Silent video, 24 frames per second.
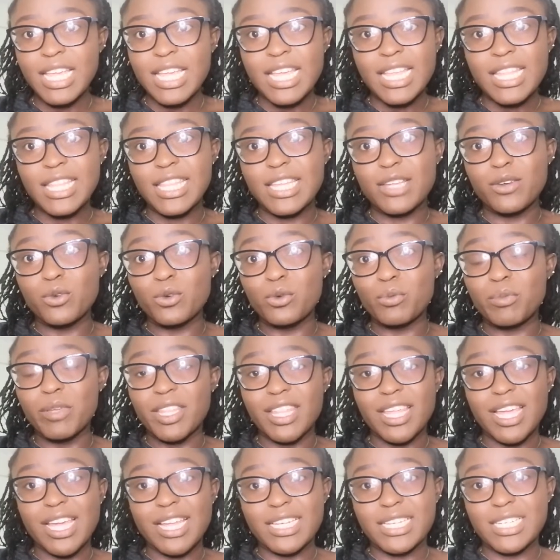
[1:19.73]
then would be
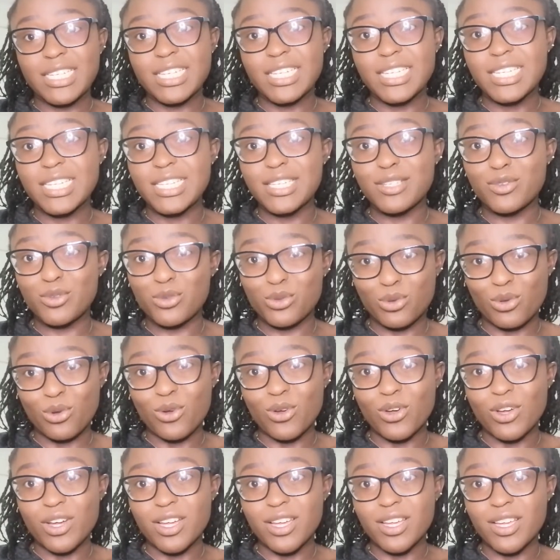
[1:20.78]
that
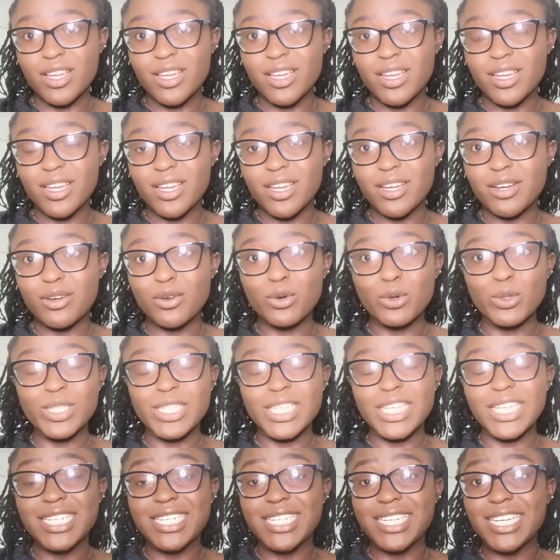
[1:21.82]
song.
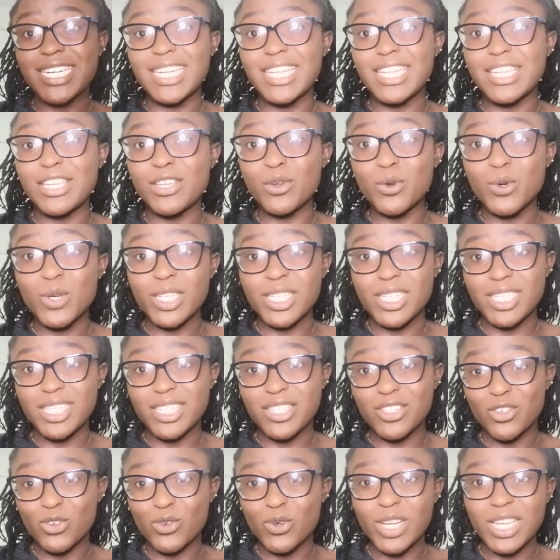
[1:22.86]
Because it really cures
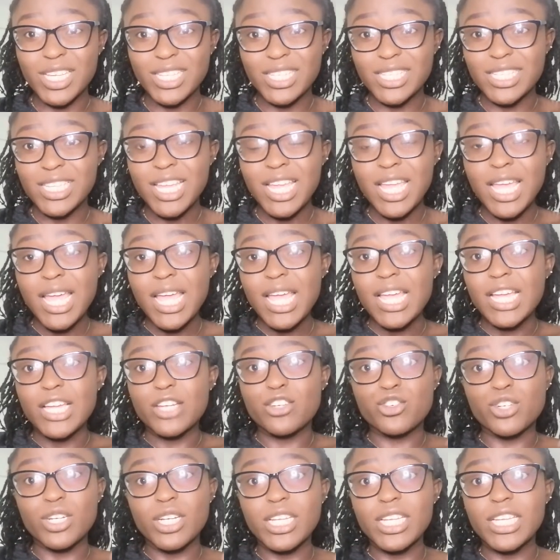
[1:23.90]
stress.
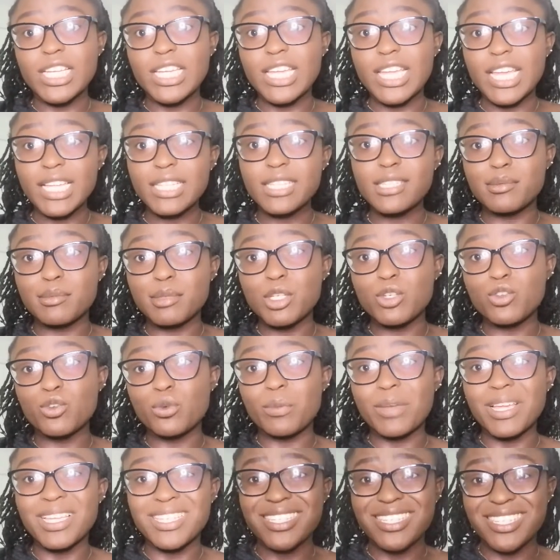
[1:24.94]
It really gets me
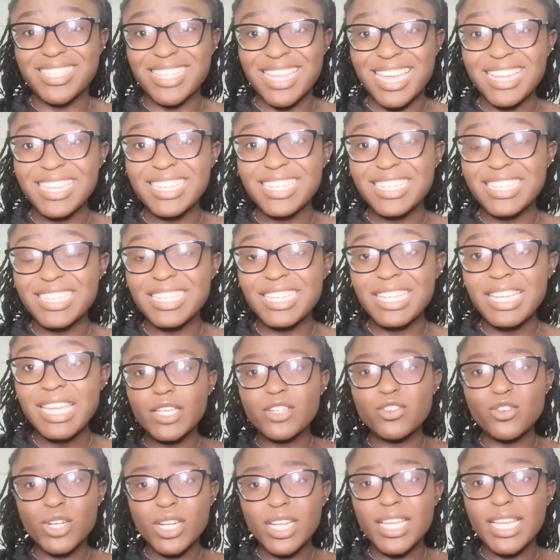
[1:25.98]
to my sanity.
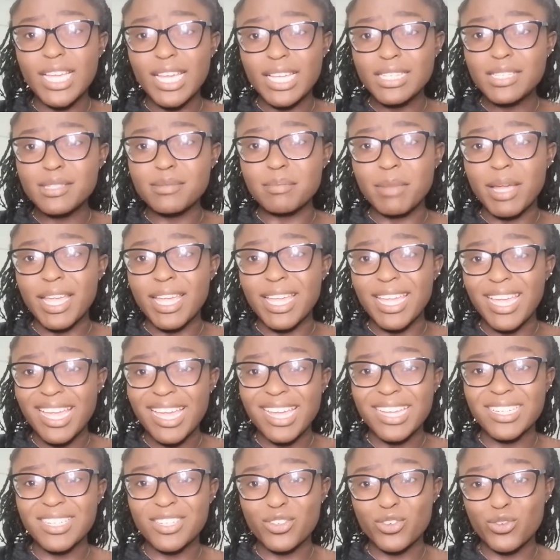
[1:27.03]
It really gets my
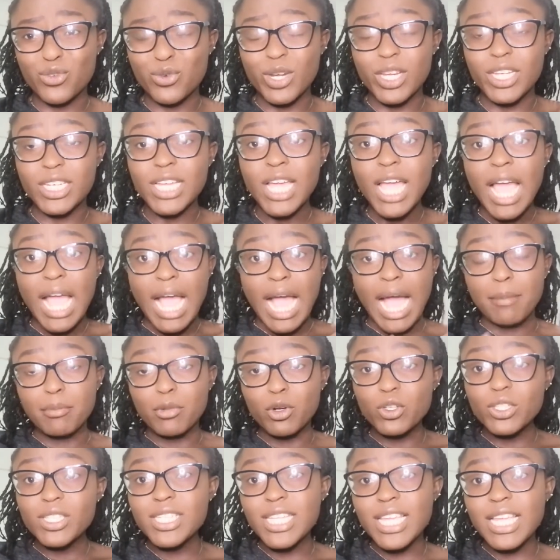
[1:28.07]
head straight. I'm
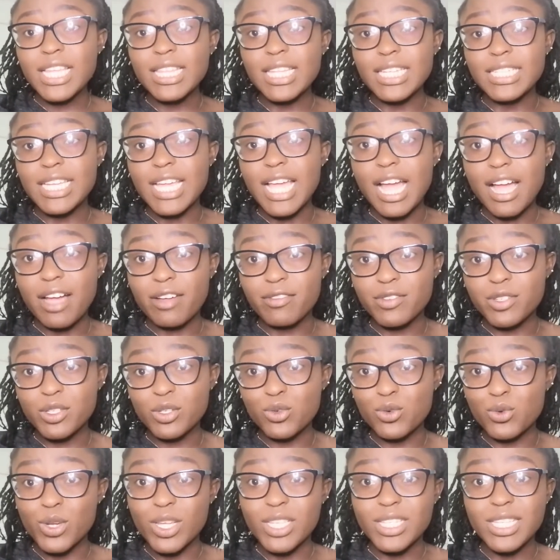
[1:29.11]
not saying that I have
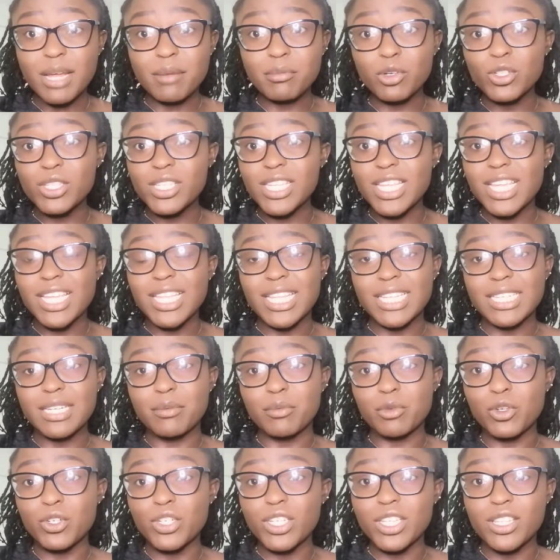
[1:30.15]
stress. I'm not saying that
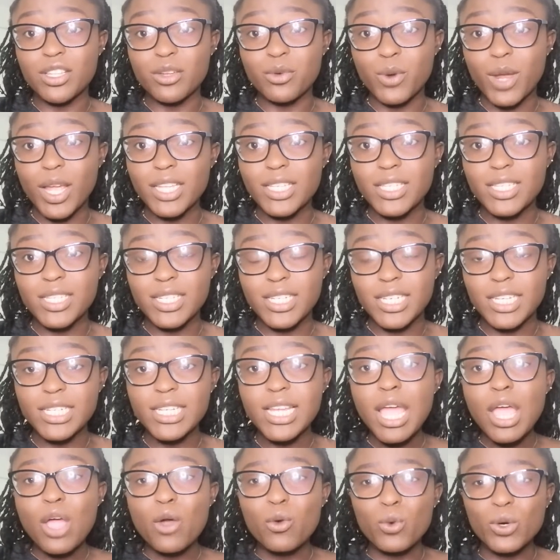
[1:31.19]
I'm not in the right state.
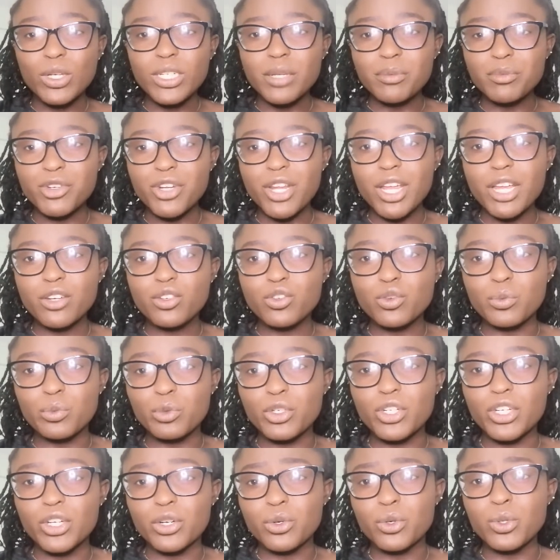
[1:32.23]
What I'm trying to
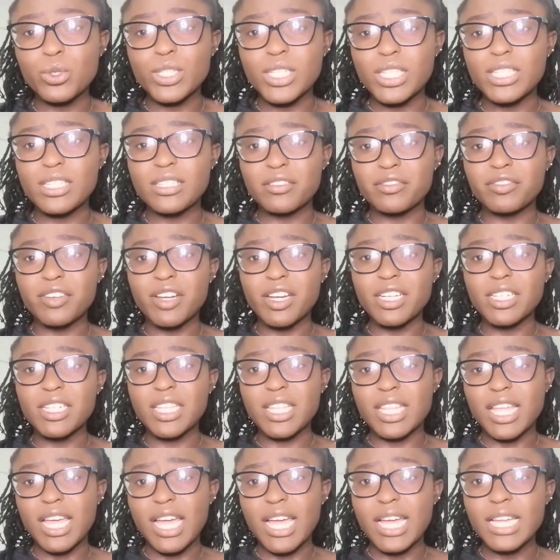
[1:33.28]
put across is the fact
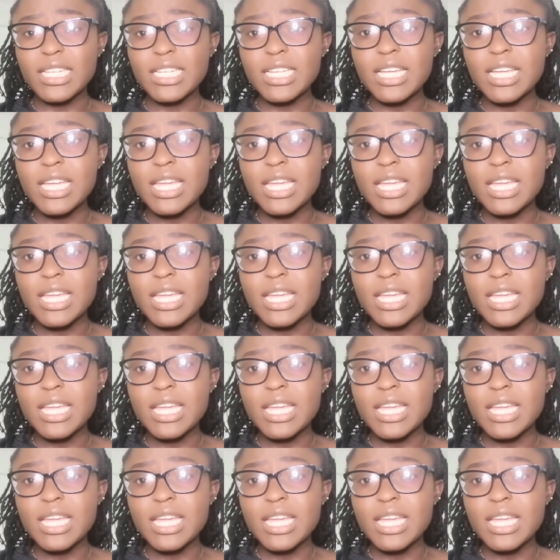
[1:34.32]
that